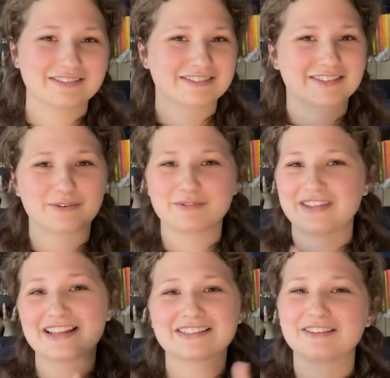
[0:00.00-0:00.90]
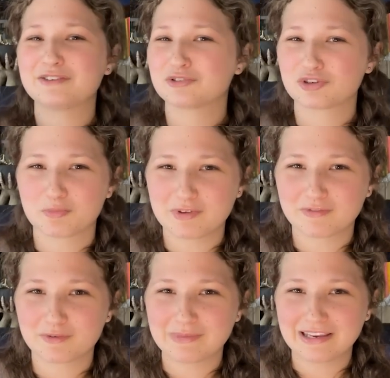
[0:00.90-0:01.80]
So that's a little trippy
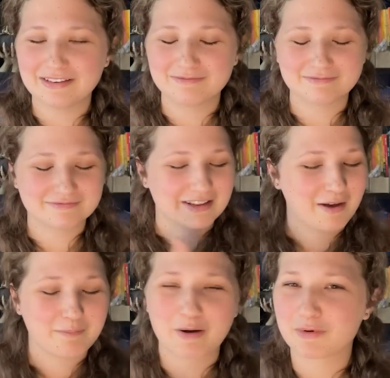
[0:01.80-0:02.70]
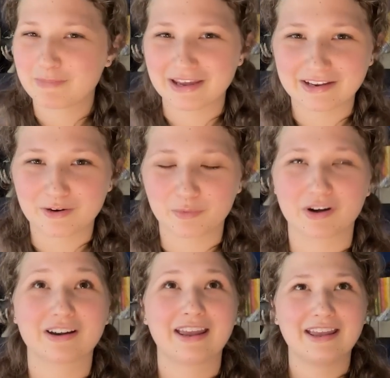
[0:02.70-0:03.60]
for me, but we're making it
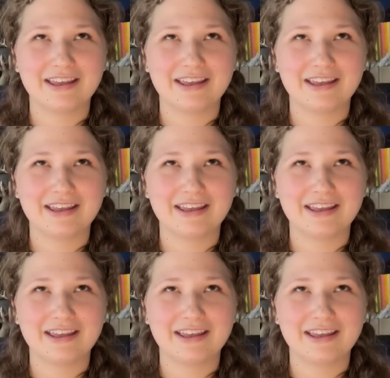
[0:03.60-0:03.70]
work.